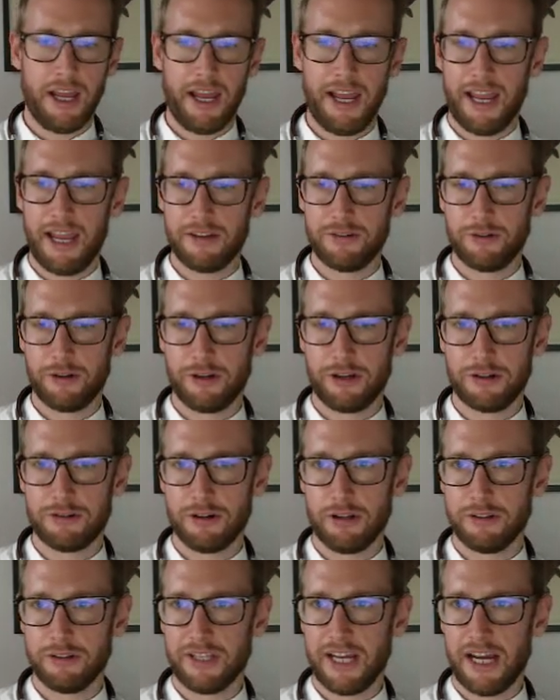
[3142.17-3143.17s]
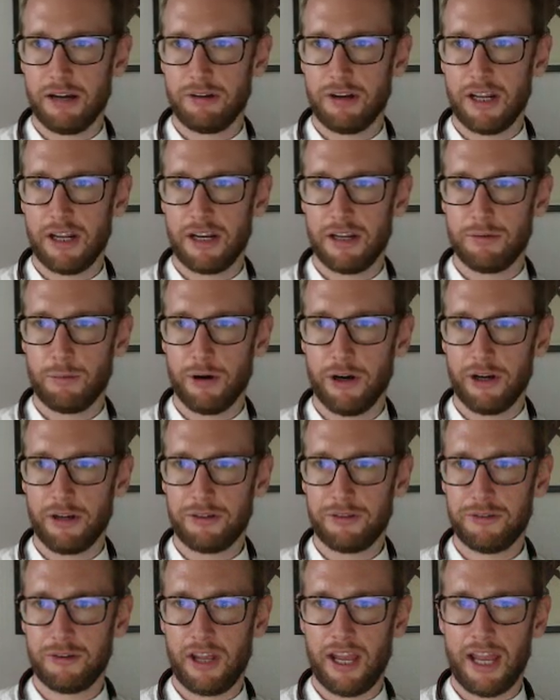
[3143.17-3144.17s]
And so you can drill down and it
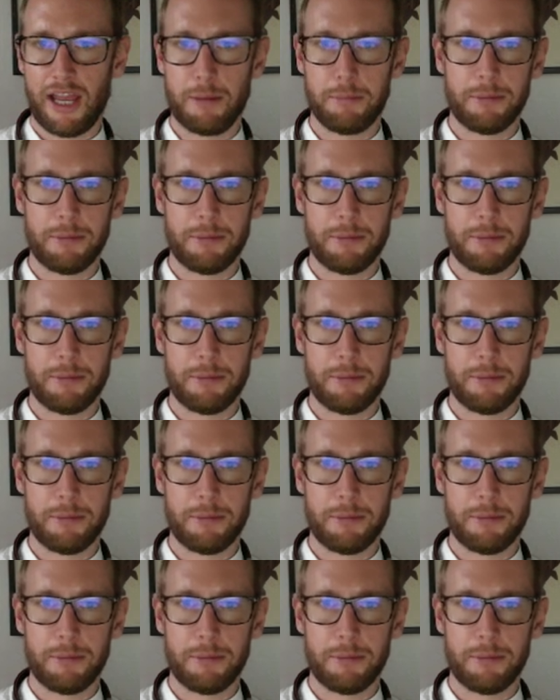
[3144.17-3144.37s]
works.